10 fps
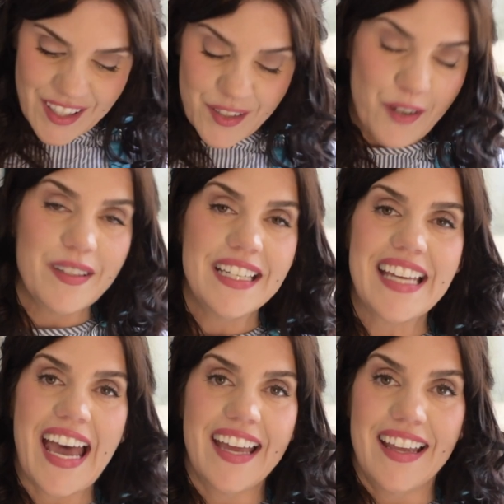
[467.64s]
You don't need
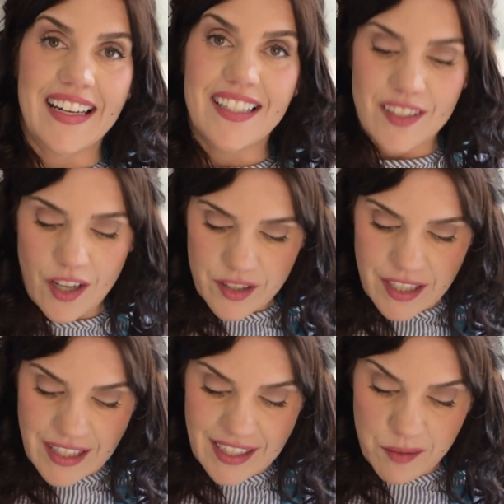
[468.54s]
to add any salt to
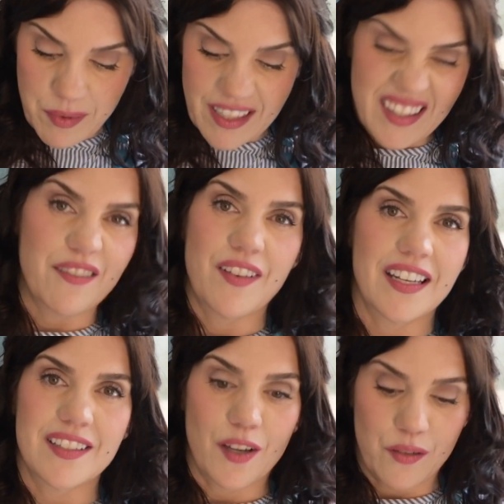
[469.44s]
this because the feta
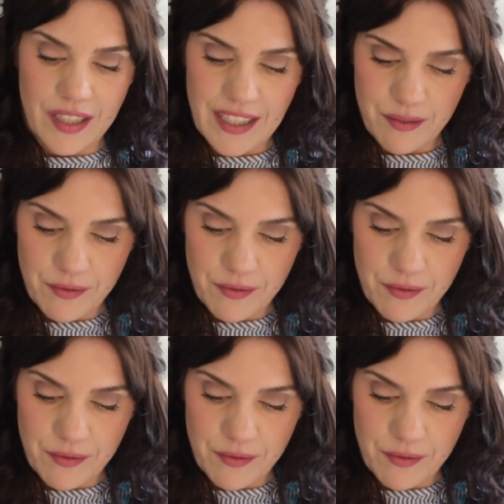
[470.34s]
is already